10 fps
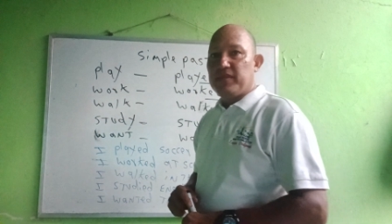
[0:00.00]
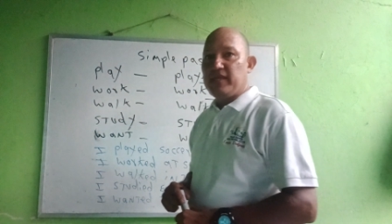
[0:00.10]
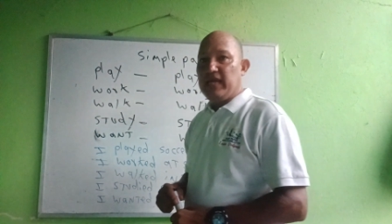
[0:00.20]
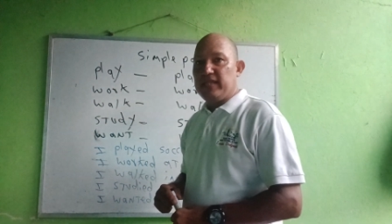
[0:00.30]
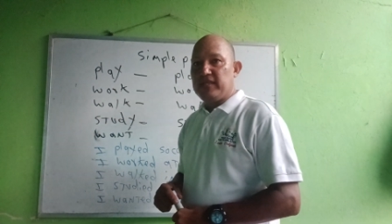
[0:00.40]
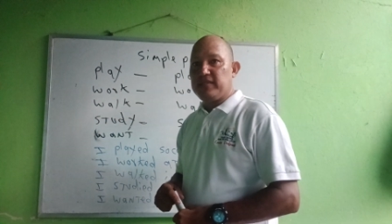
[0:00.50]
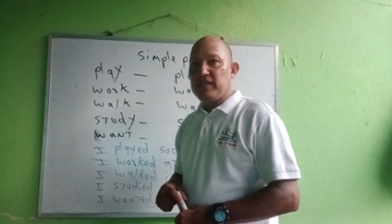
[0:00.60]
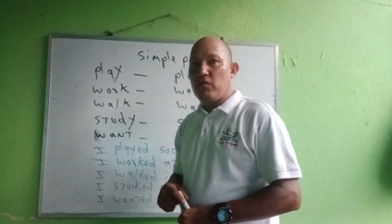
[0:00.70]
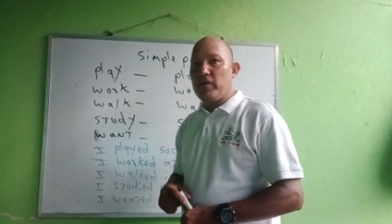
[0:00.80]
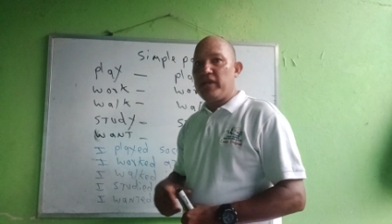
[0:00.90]
Yeah, this is
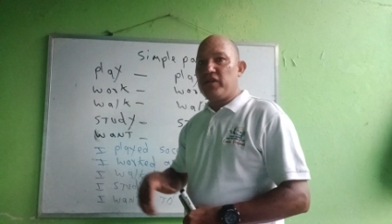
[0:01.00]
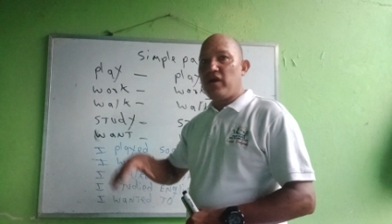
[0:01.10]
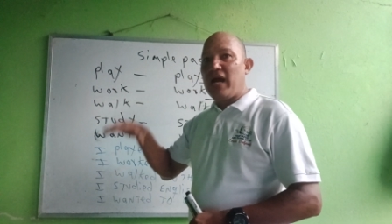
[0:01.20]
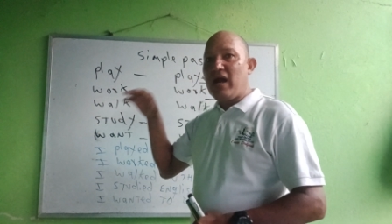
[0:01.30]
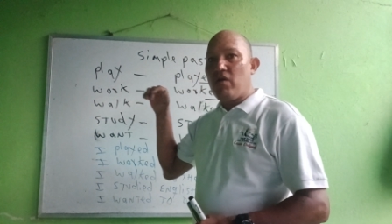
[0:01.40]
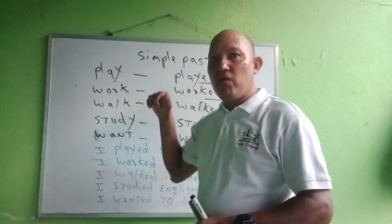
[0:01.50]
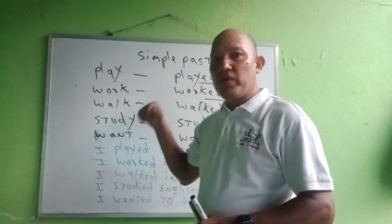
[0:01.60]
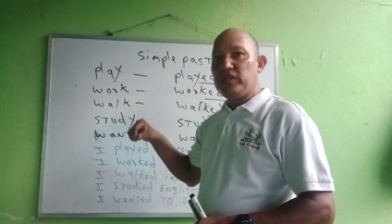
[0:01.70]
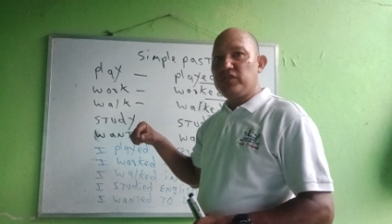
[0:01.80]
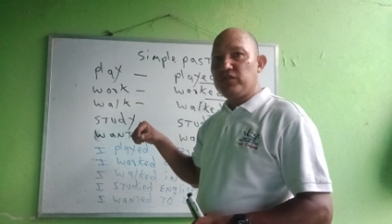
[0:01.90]
the way how
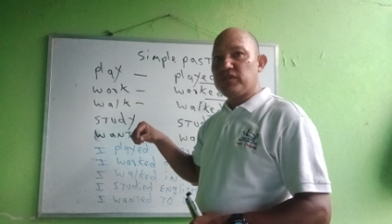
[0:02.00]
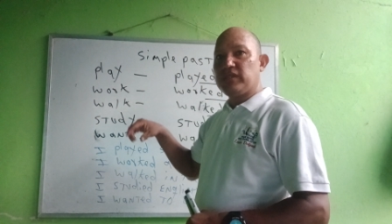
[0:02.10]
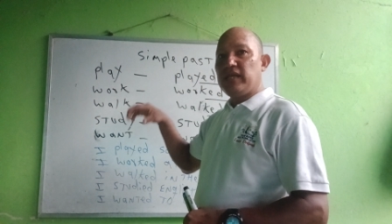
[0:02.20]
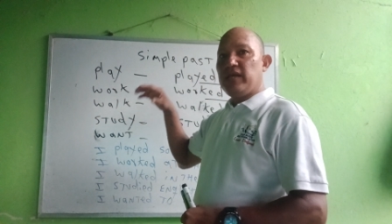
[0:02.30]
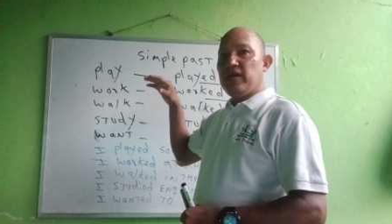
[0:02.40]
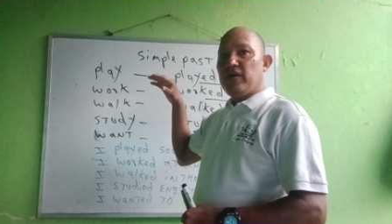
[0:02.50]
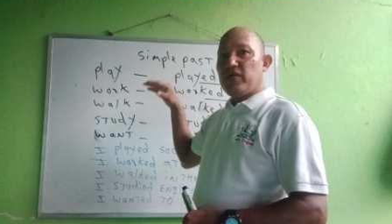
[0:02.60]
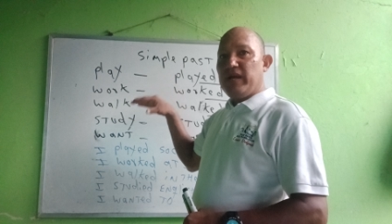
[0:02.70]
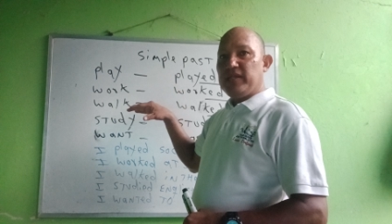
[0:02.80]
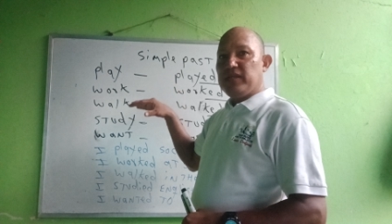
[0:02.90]
we use, all
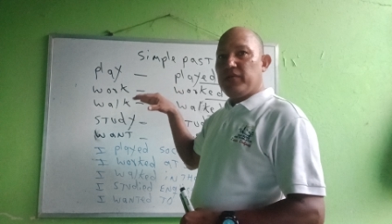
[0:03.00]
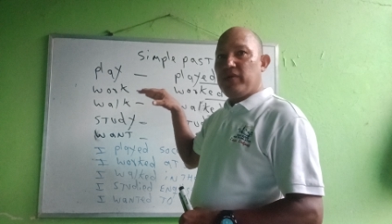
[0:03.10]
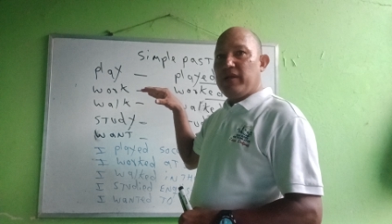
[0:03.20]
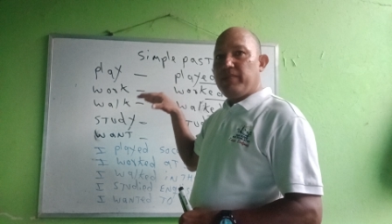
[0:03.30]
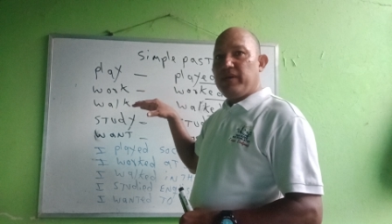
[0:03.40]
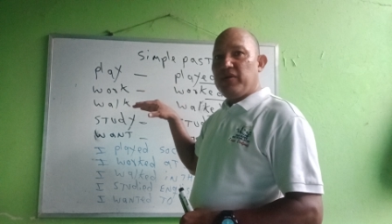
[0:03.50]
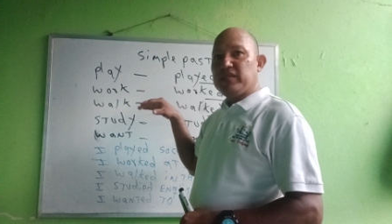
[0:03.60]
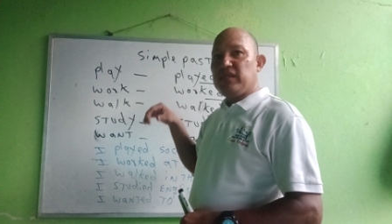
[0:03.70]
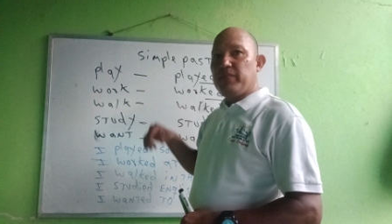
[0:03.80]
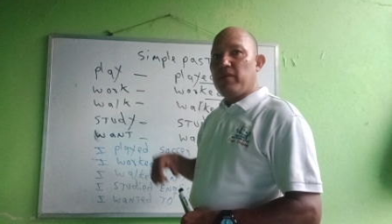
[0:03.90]
right, the regular verb in
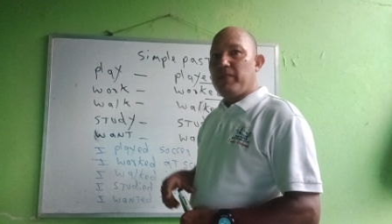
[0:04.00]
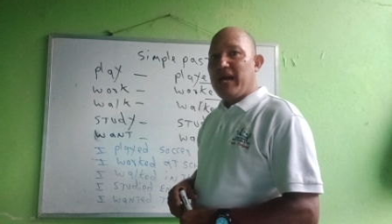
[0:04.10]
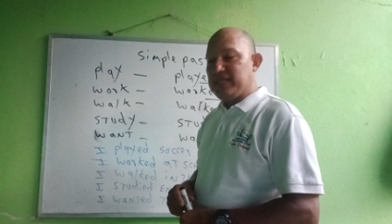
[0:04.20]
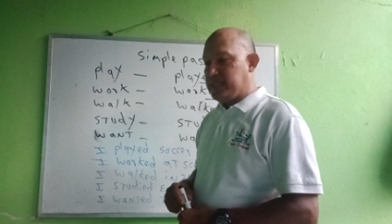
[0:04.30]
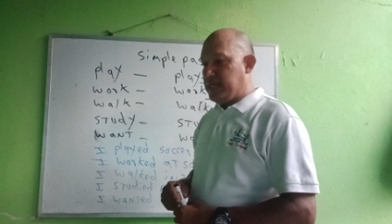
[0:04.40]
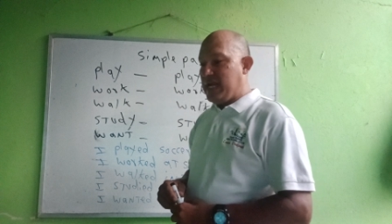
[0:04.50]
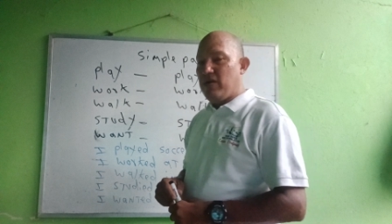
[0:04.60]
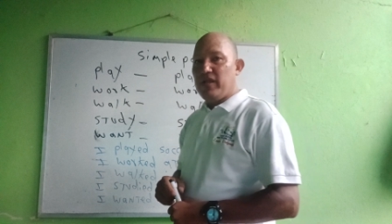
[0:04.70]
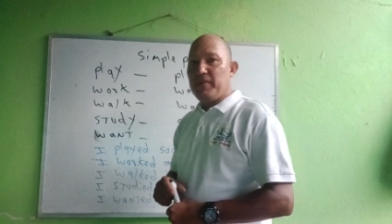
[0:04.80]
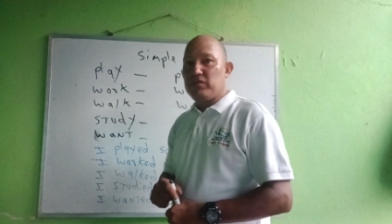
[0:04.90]
simple past tense. Now
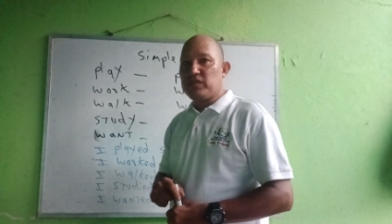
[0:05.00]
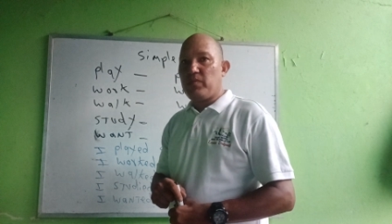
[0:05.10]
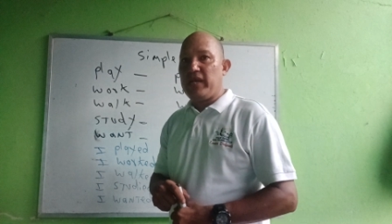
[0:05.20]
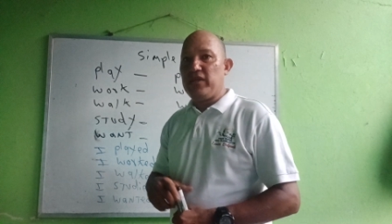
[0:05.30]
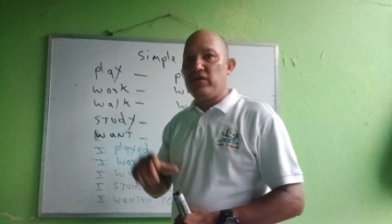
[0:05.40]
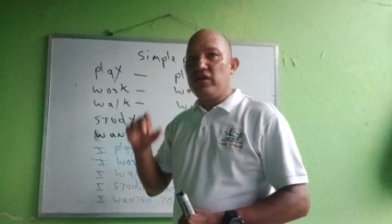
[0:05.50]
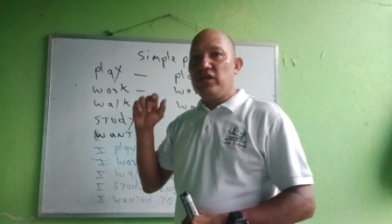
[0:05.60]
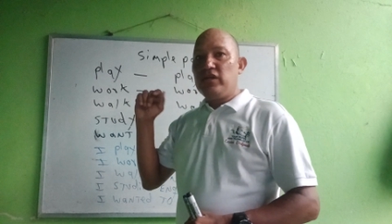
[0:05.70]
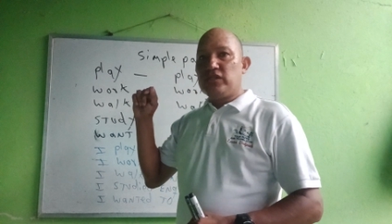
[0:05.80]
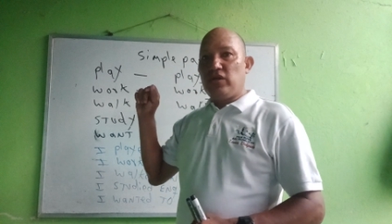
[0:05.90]
let me explain you
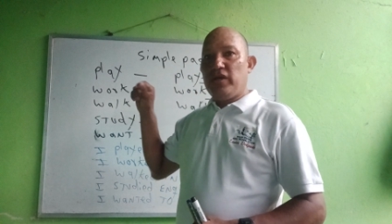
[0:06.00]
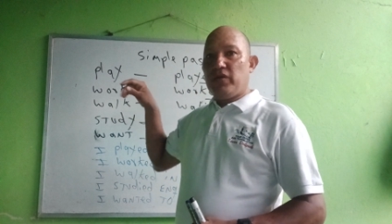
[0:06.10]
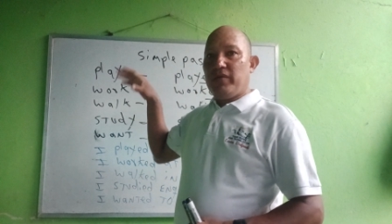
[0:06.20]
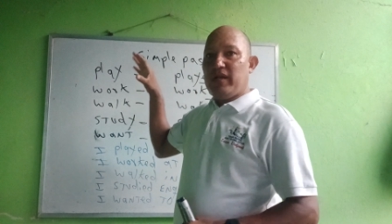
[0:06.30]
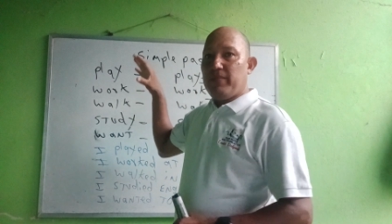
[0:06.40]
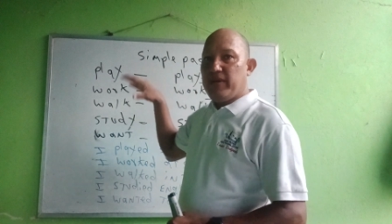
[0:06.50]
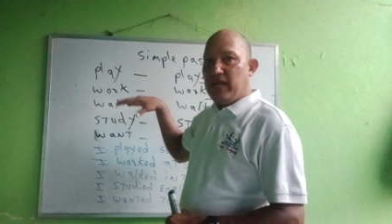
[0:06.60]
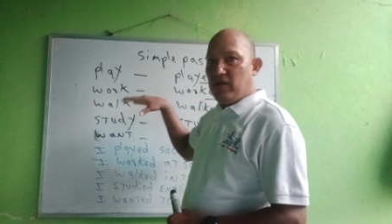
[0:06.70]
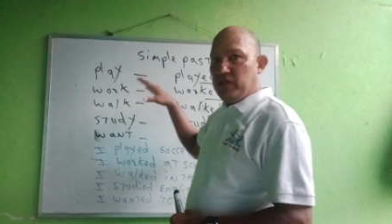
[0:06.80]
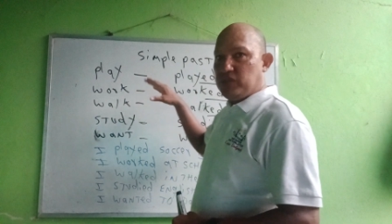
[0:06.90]
some irregular verb
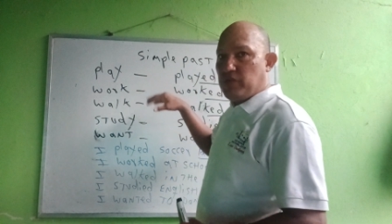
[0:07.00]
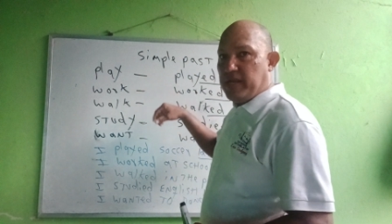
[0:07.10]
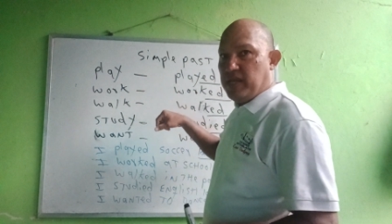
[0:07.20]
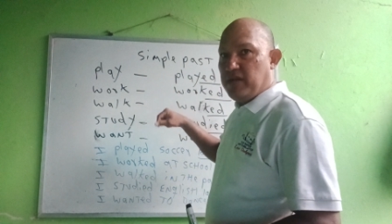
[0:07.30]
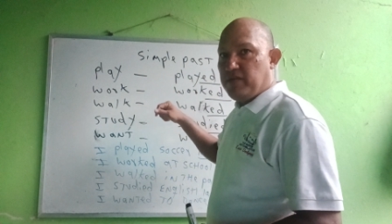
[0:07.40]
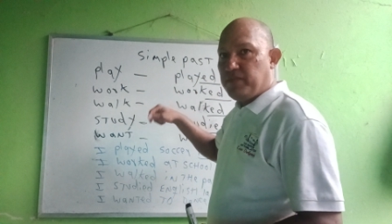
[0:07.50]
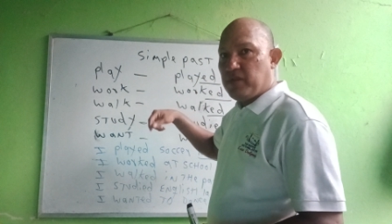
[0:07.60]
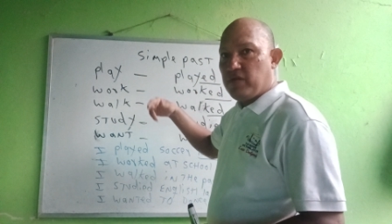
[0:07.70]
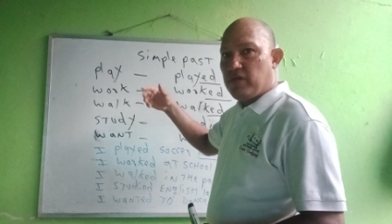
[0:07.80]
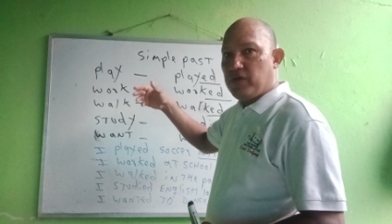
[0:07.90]
I'm going to write here
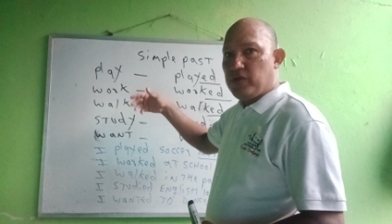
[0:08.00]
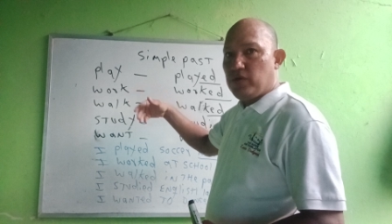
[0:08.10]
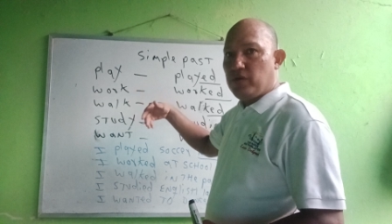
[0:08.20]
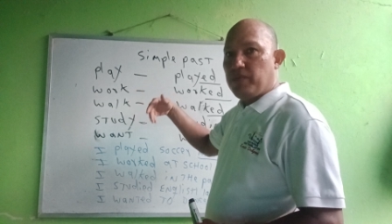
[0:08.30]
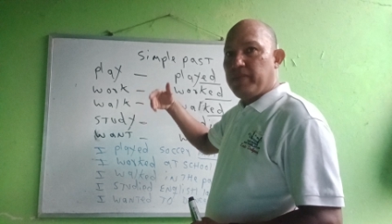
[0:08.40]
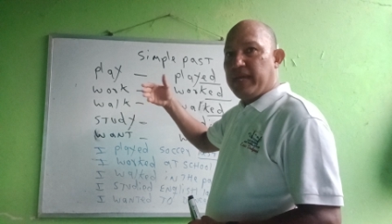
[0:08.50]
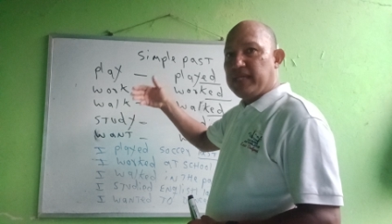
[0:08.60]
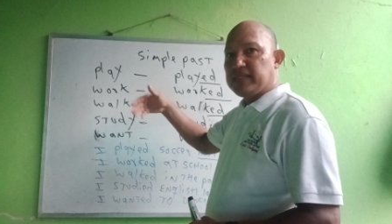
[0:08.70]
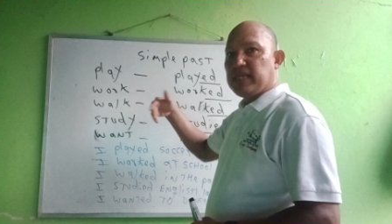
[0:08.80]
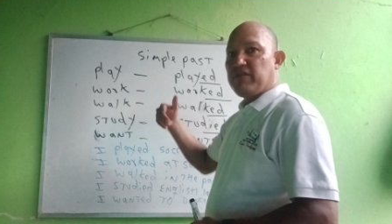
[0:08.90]
for you
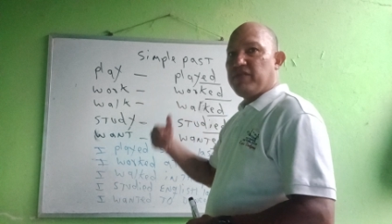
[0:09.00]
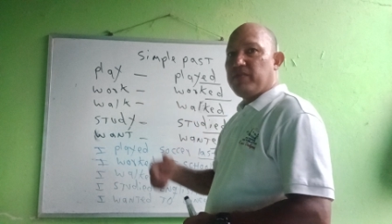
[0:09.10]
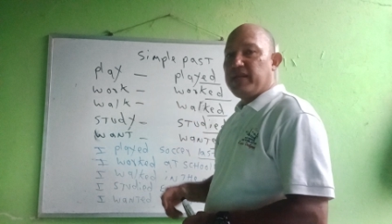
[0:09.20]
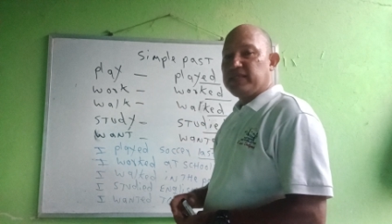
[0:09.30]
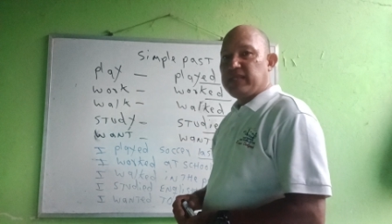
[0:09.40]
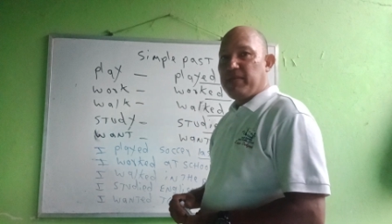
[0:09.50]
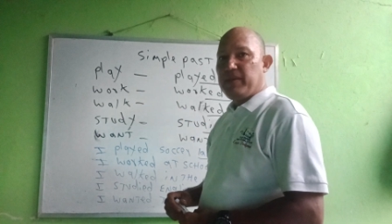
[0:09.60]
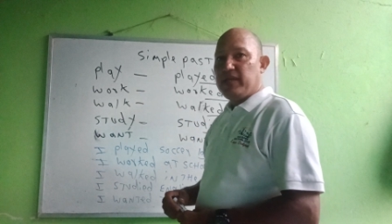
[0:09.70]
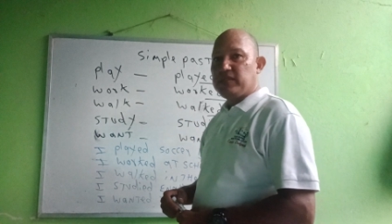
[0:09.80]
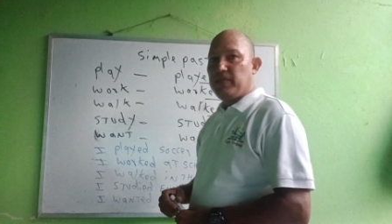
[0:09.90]
makes affirmative
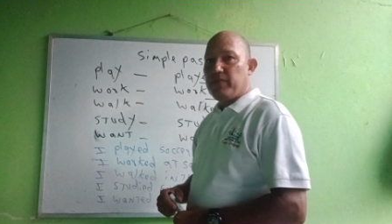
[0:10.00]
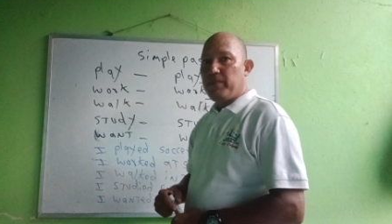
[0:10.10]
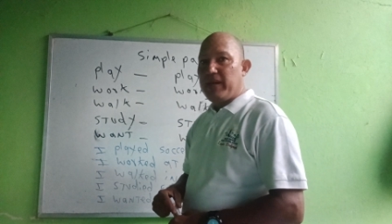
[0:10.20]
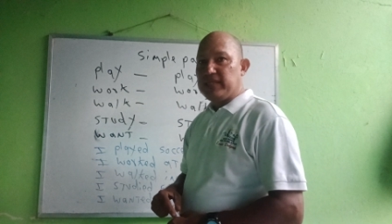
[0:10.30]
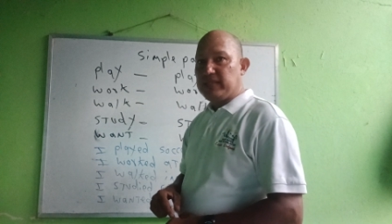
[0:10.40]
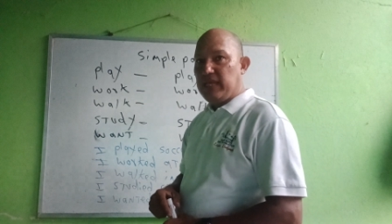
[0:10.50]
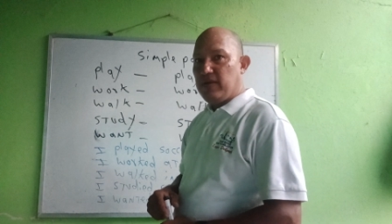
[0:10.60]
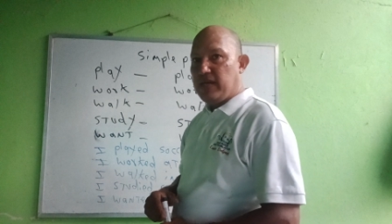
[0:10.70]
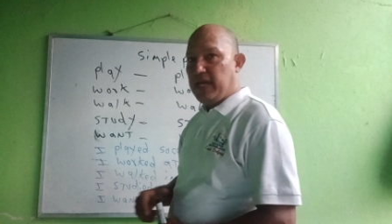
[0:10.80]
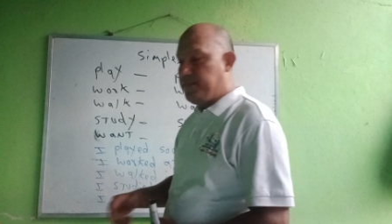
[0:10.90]
statement in simple past tense,
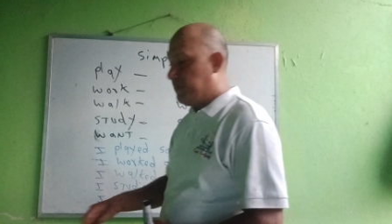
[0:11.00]
okay?